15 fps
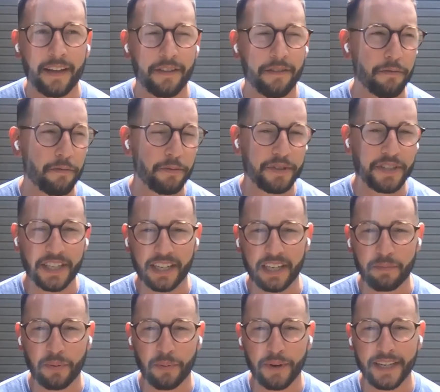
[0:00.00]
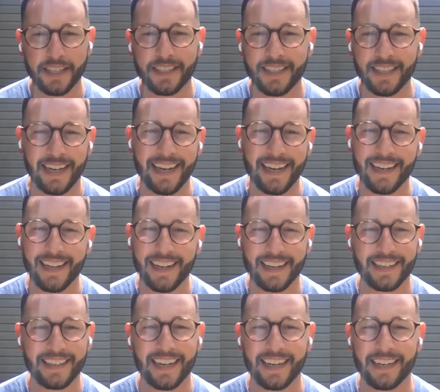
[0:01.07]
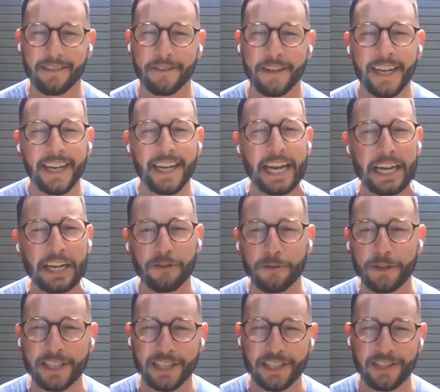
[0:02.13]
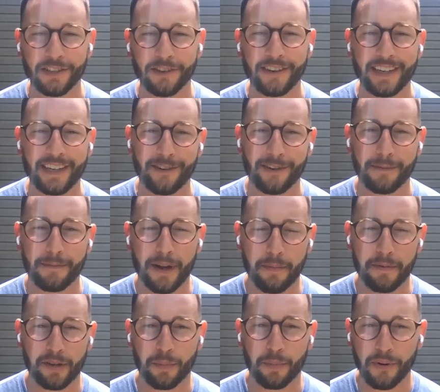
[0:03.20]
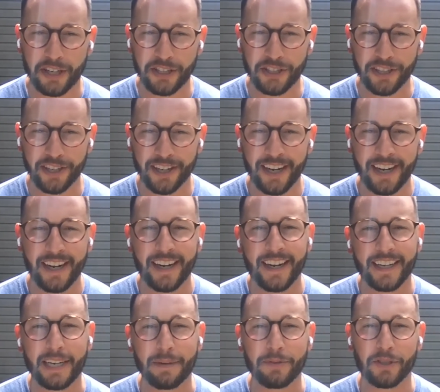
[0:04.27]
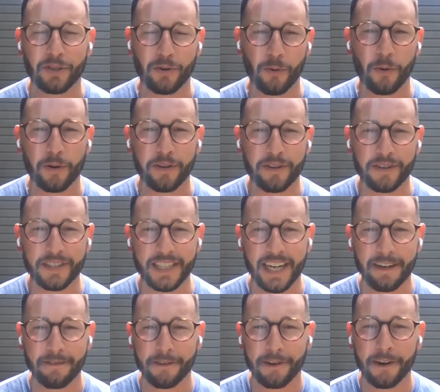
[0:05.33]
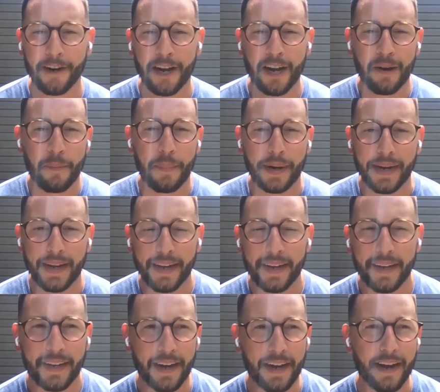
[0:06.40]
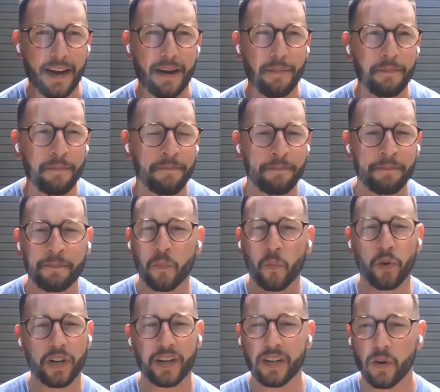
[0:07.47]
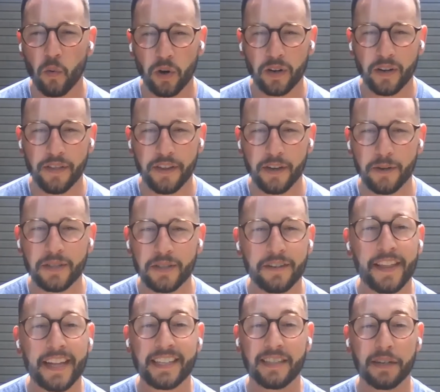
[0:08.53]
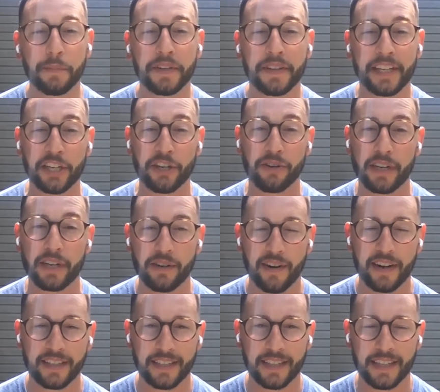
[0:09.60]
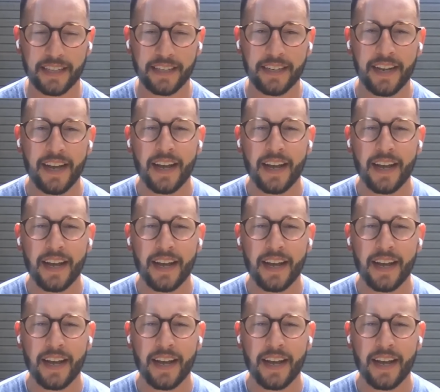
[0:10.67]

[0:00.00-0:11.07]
through sticking points, and that kind of increases your inner abdominal pressure, keeps your core a little safer. But we're not going to work on those. If that's something that you're interested in,